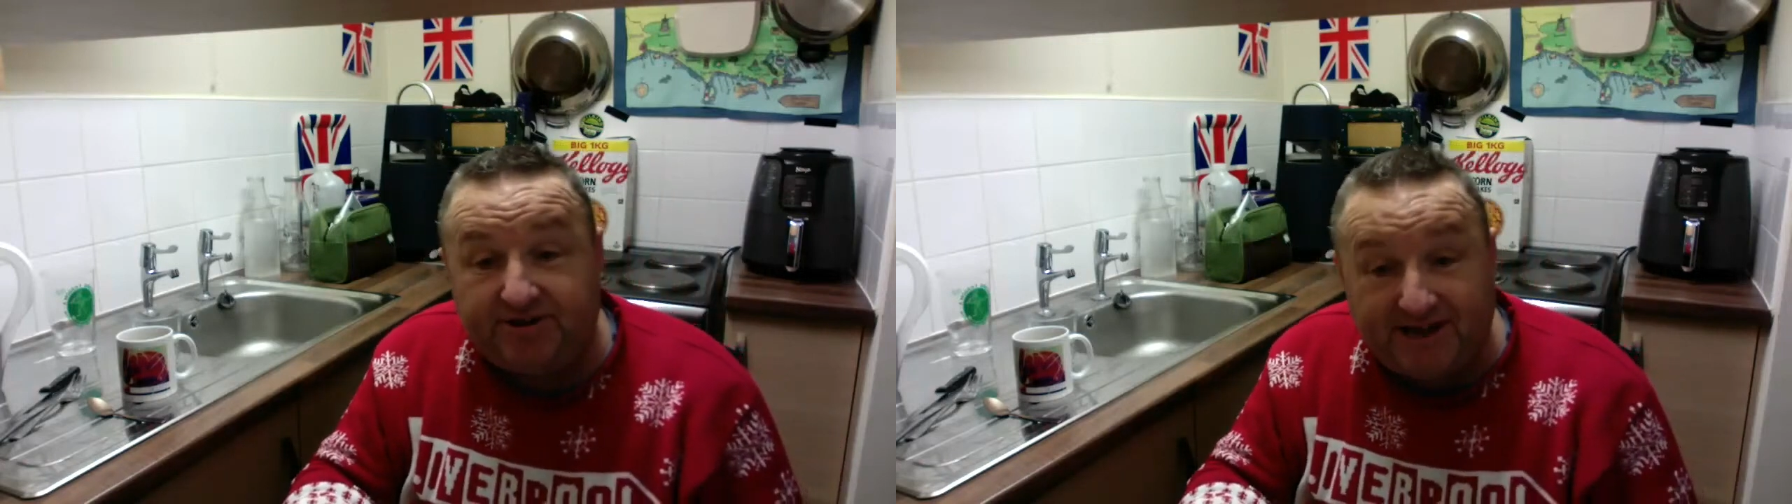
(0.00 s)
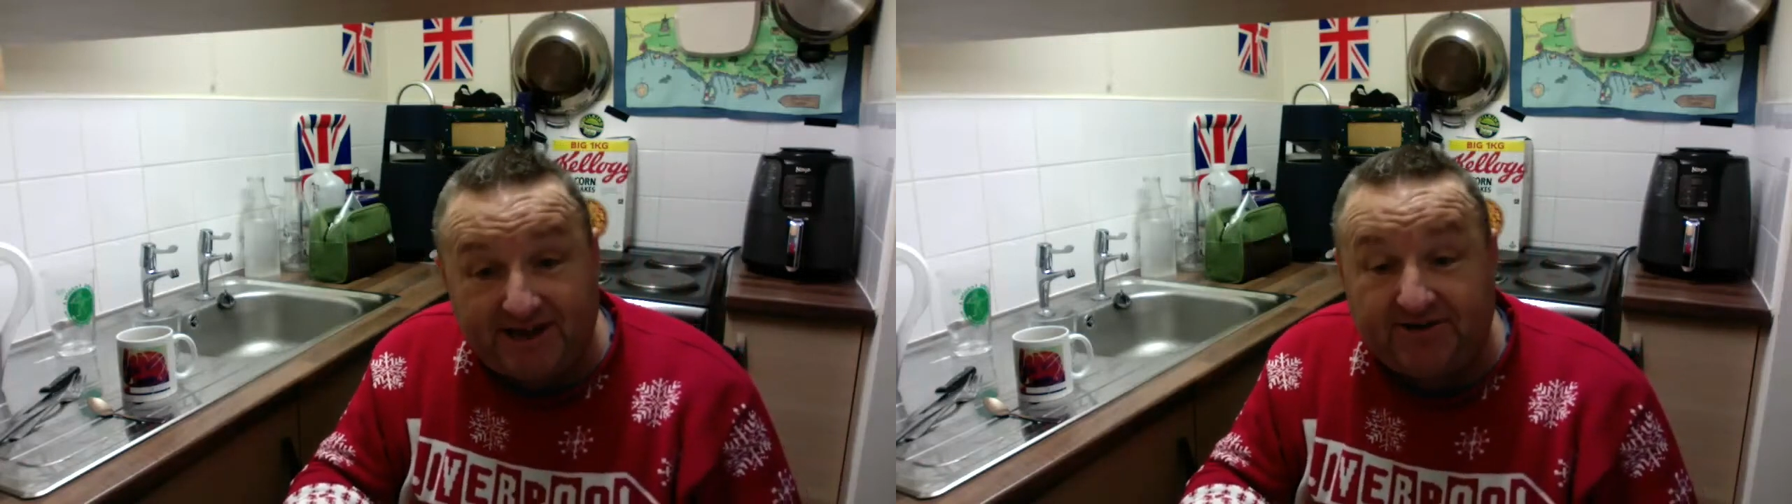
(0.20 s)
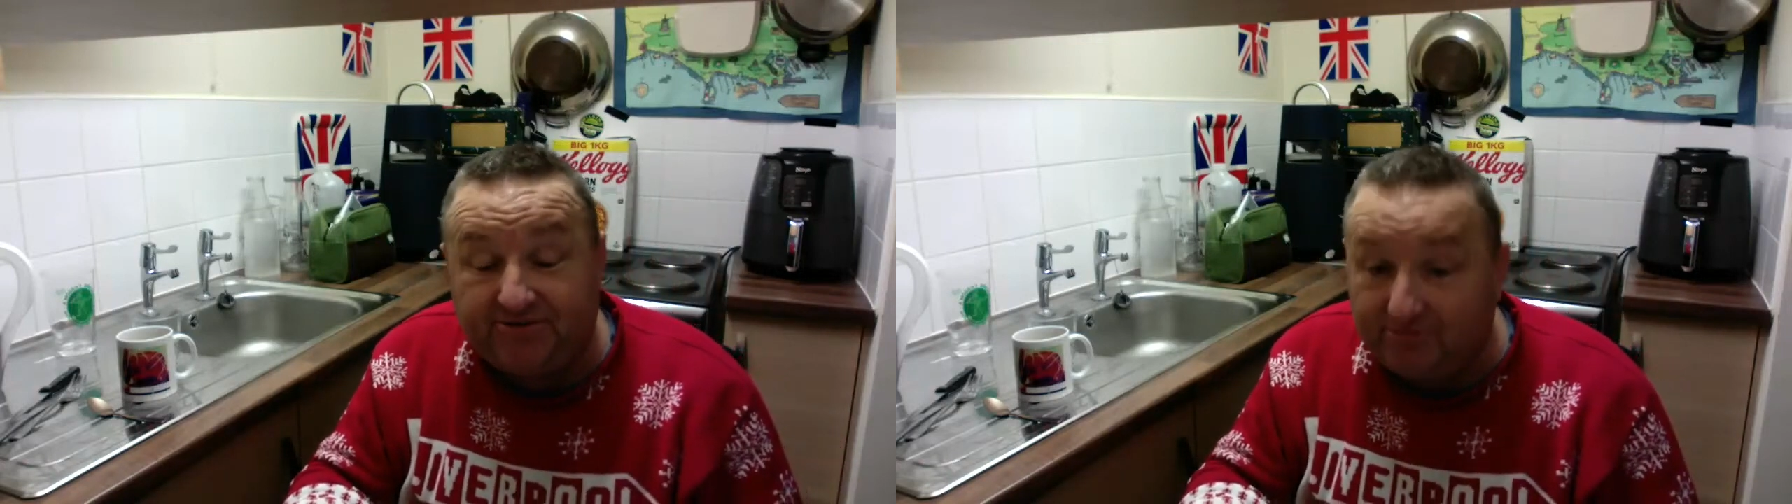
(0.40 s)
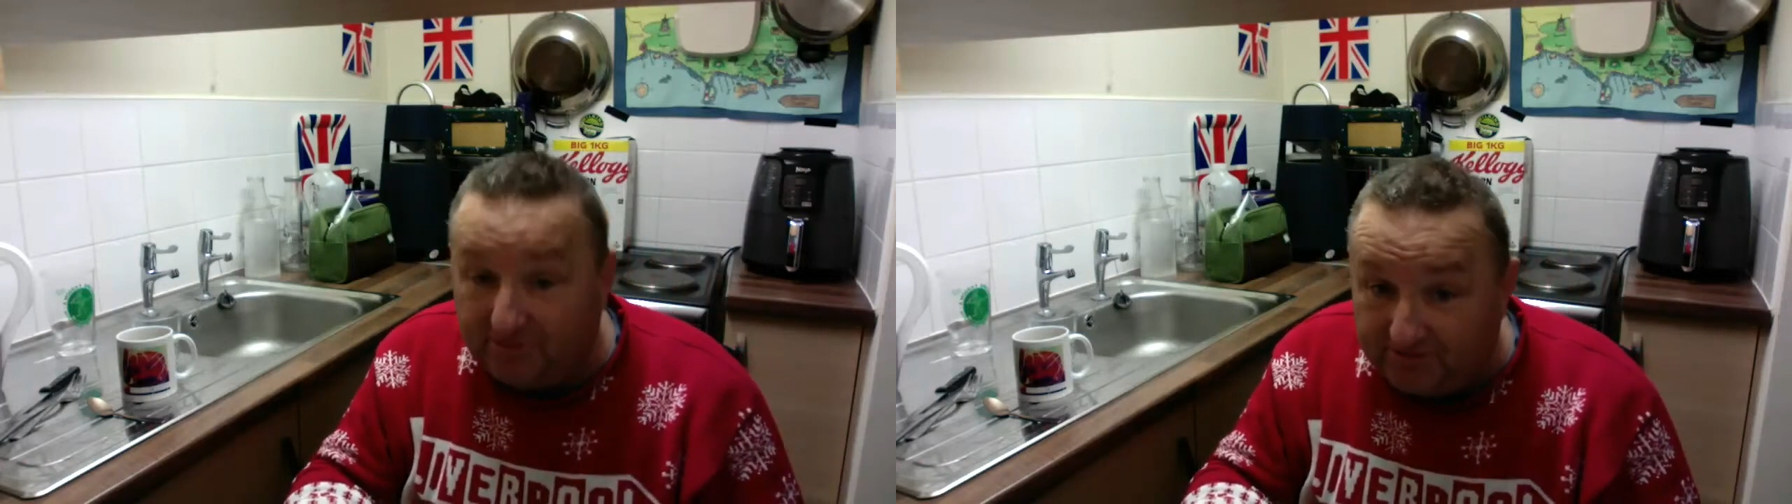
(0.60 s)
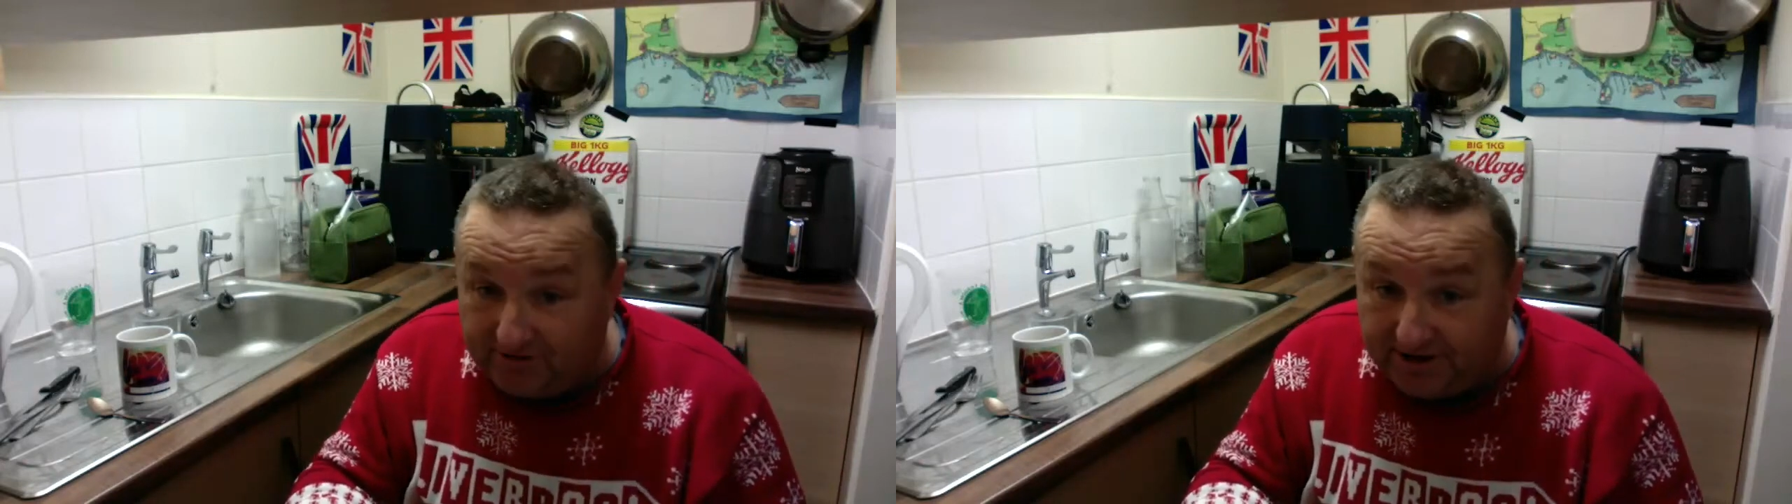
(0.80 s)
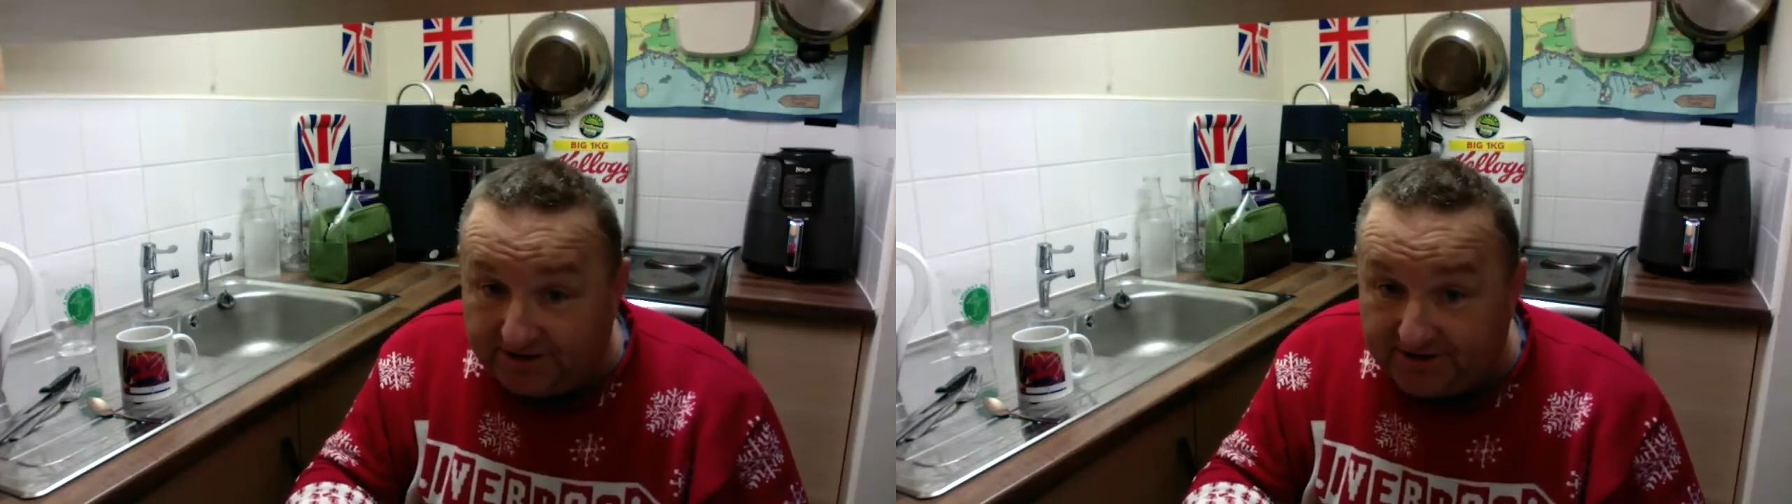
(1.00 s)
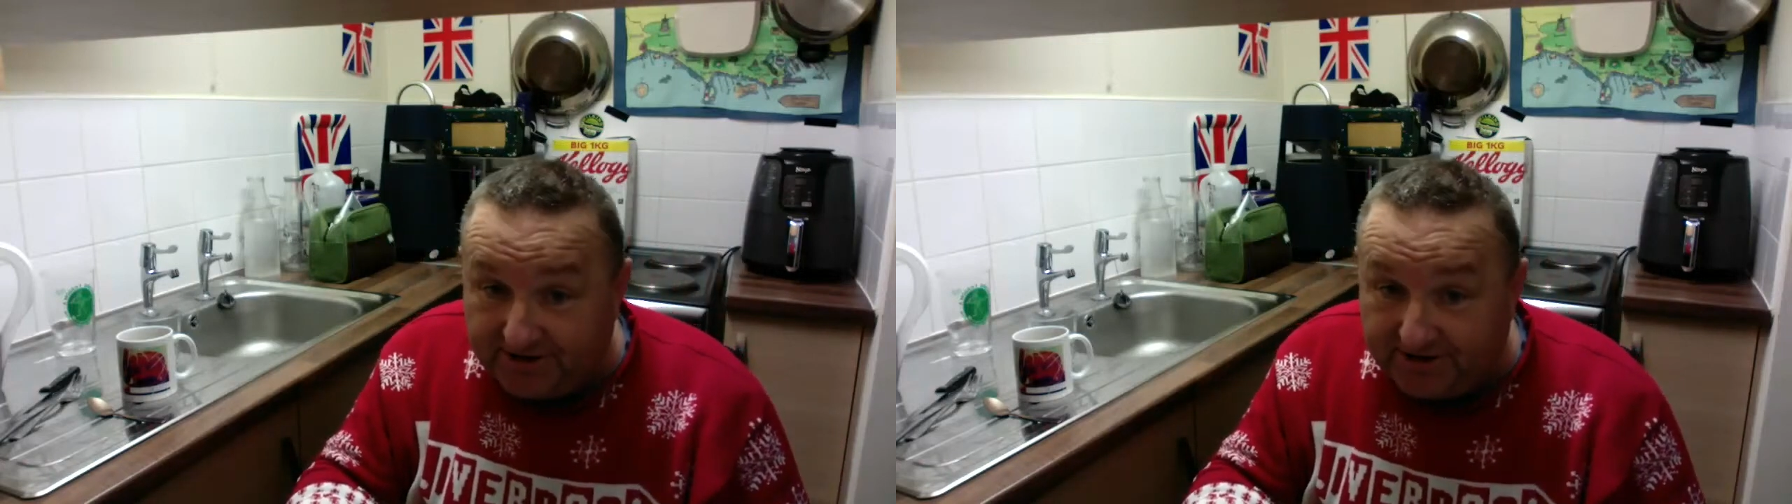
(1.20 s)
and kidneys are all right.